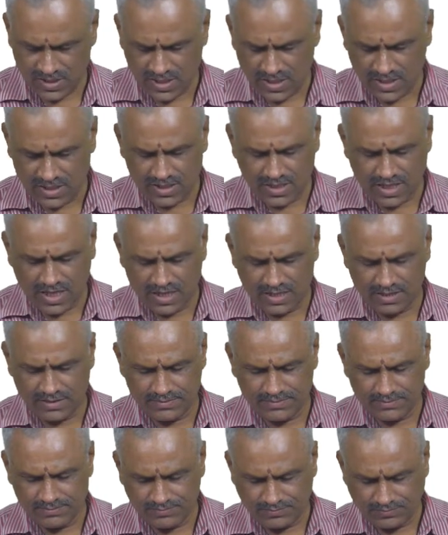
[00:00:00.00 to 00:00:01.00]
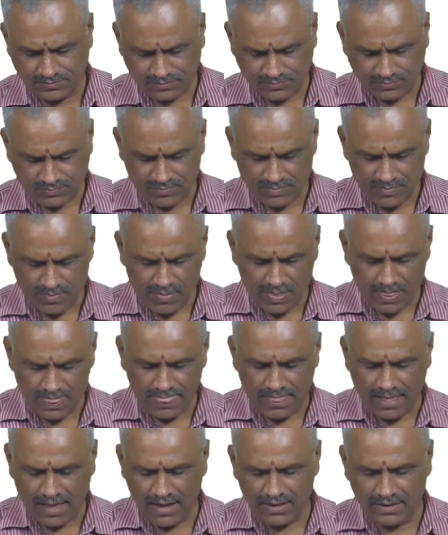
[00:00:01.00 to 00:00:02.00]
Then
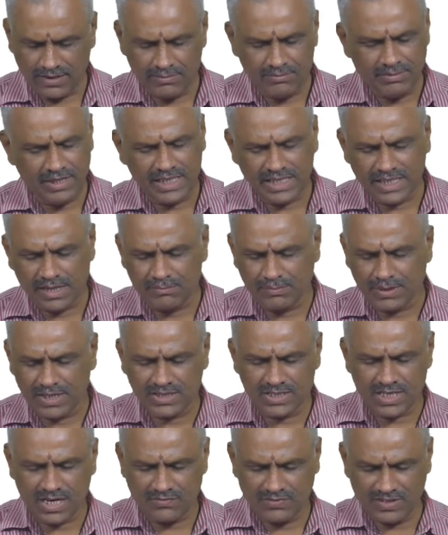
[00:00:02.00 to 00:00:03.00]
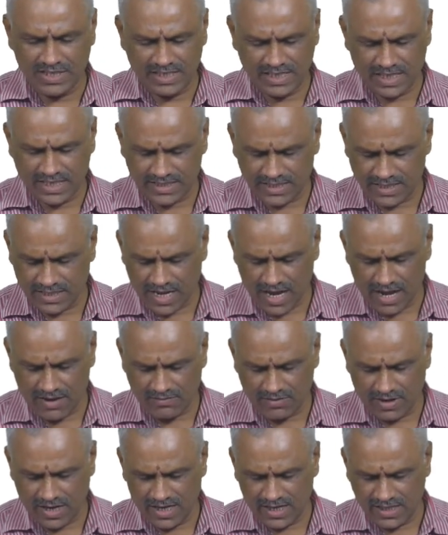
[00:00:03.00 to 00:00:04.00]
the mean temperature of heat addition, I have
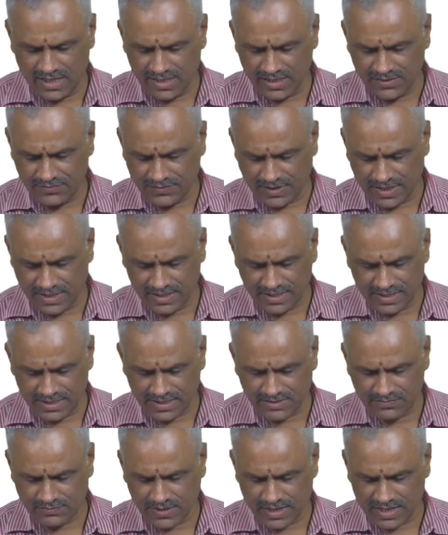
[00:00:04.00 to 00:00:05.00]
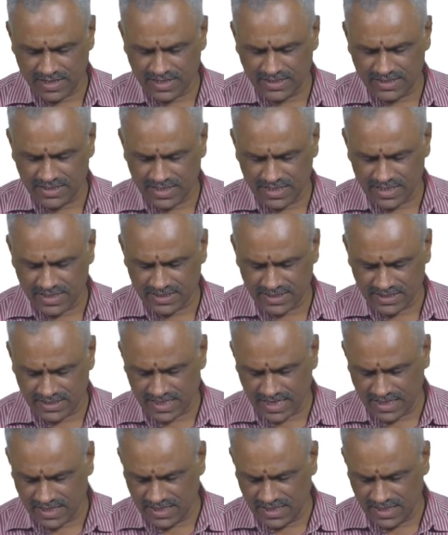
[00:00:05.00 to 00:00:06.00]
already defined this for regeneration
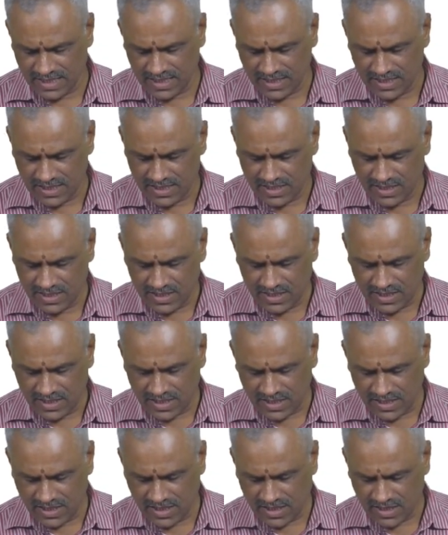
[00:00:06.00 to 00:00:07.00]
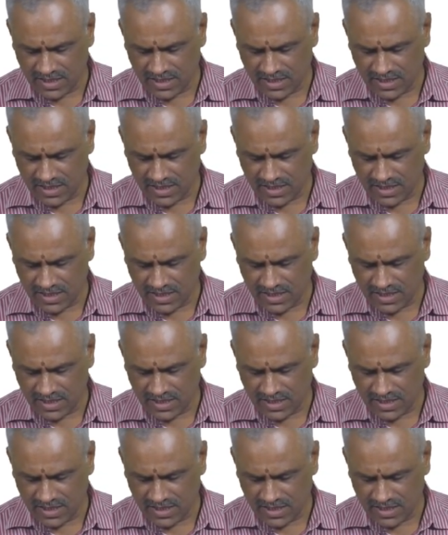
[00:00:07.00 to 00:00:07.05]
cycle. Here